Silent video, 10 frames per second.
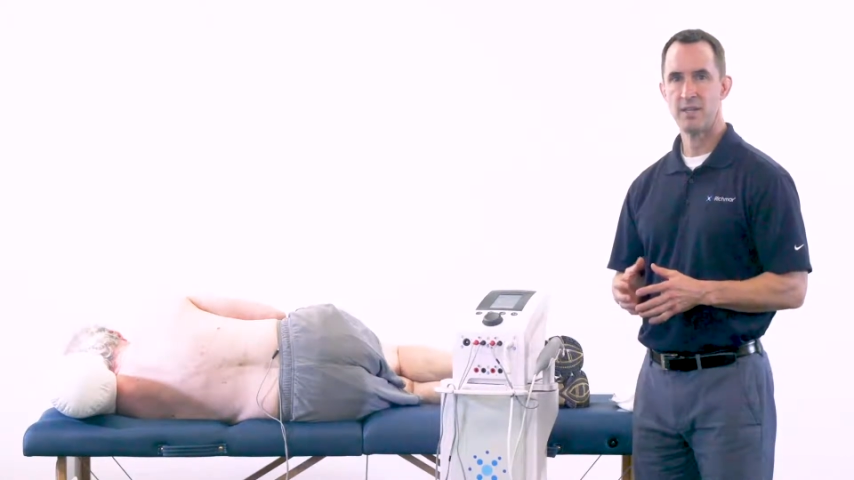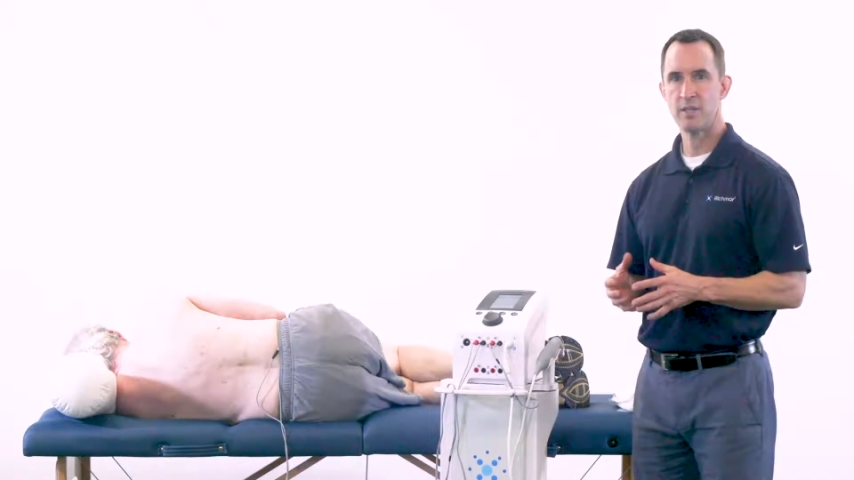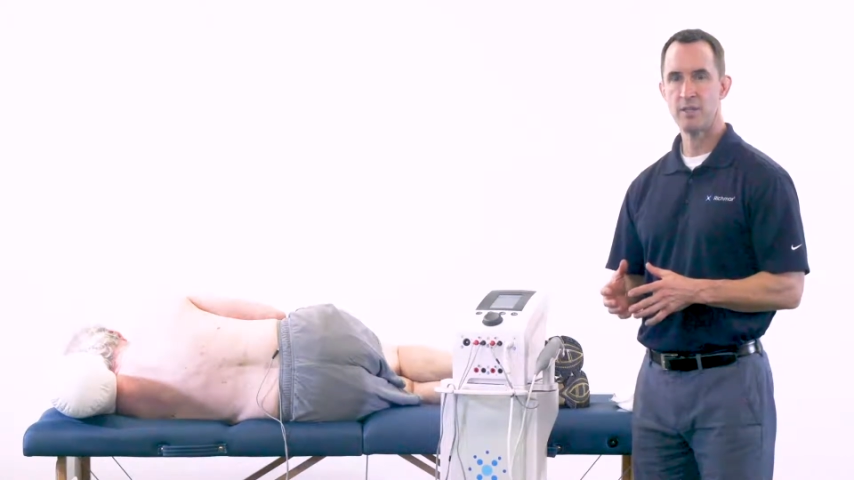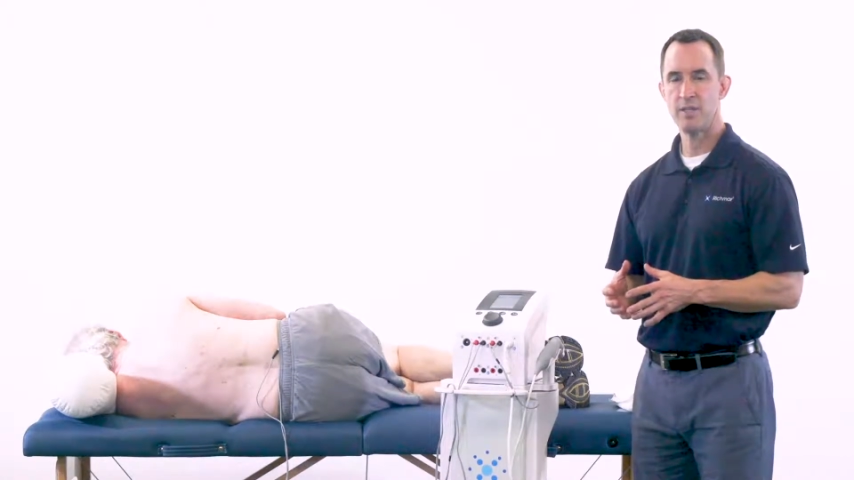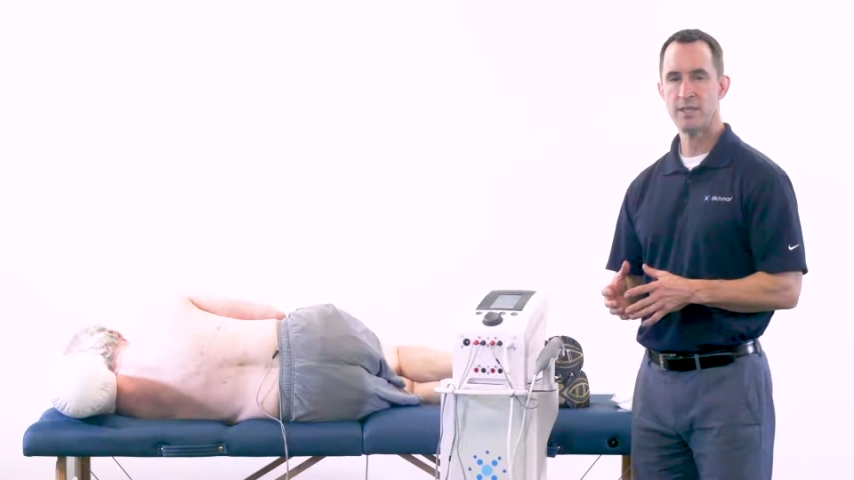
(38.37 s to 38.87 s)
the
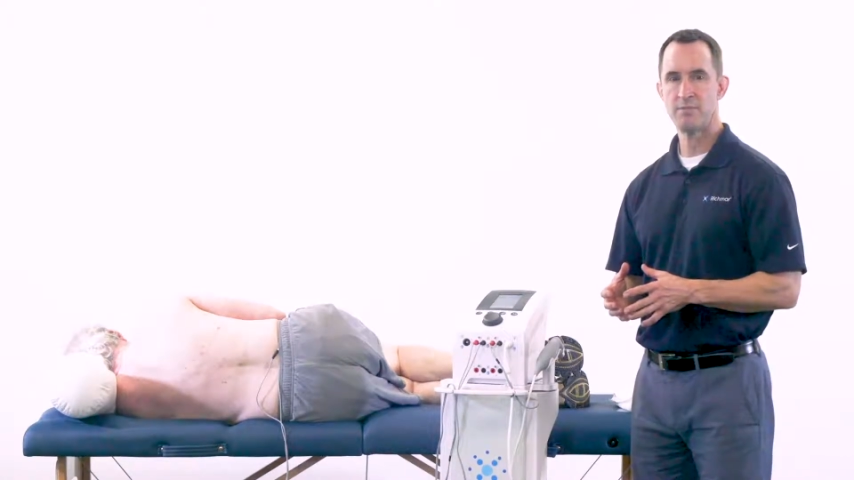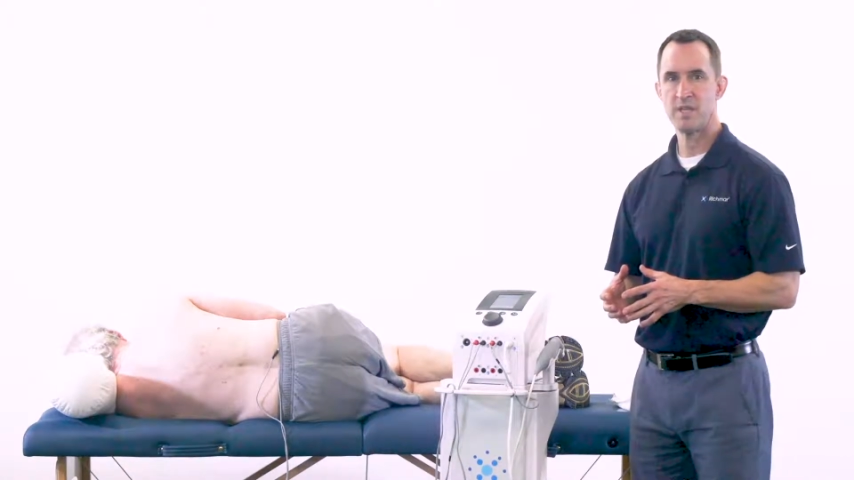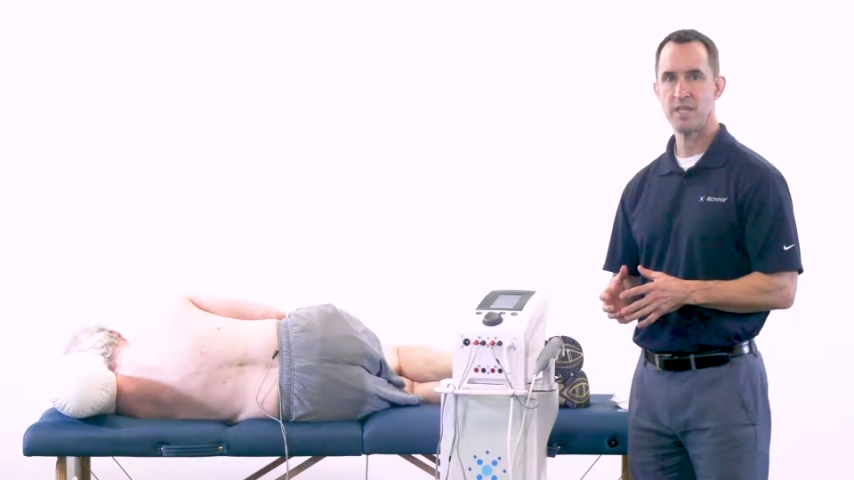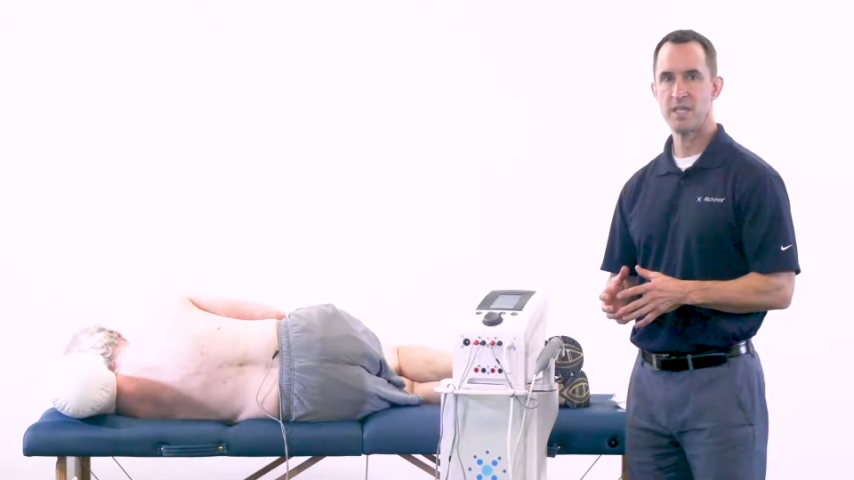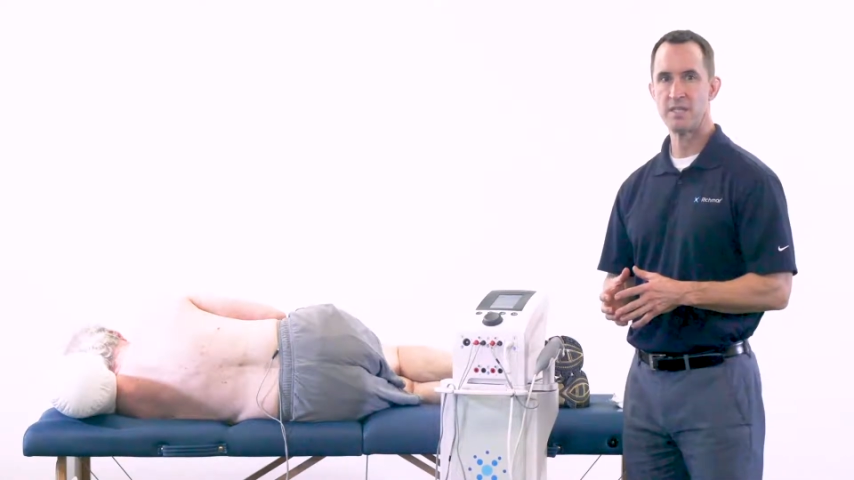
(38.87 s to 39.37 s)
gluteus
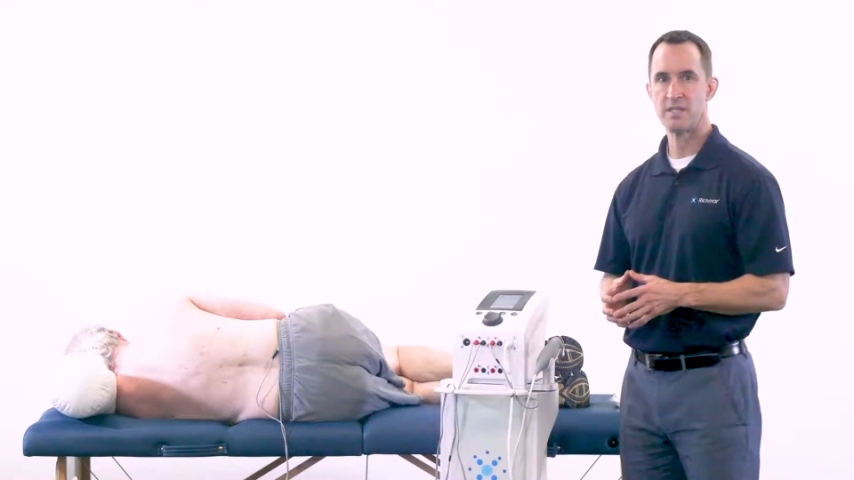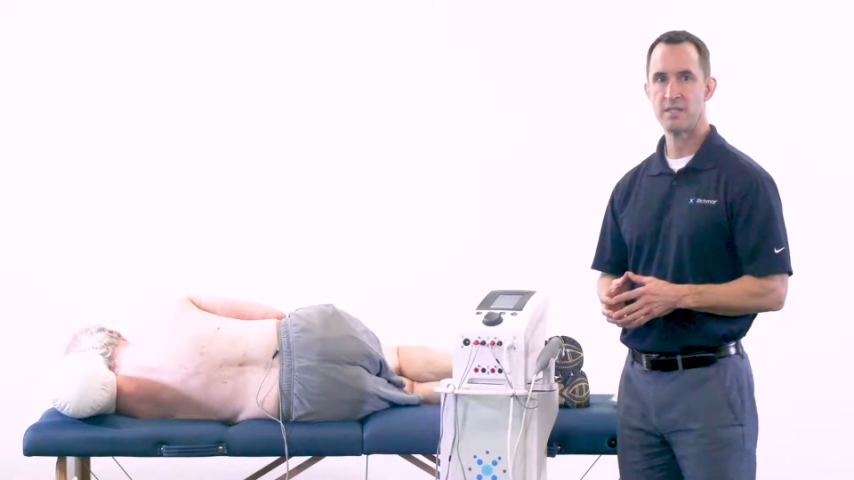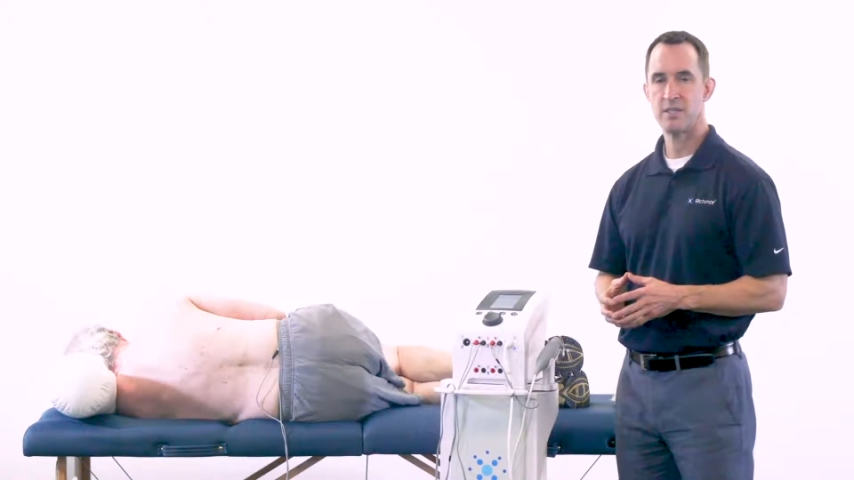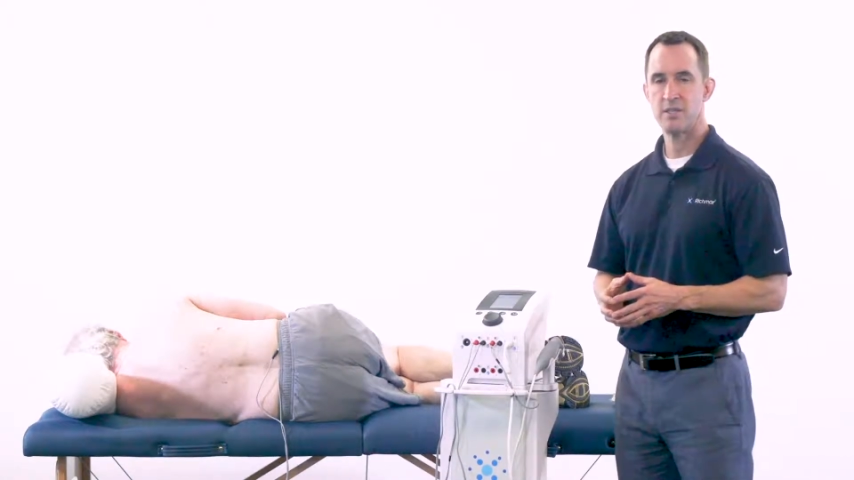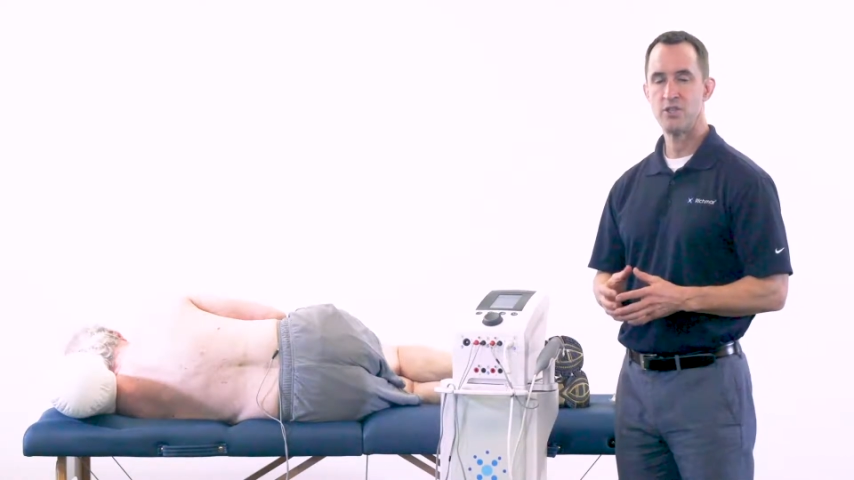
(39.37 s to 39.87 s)
medius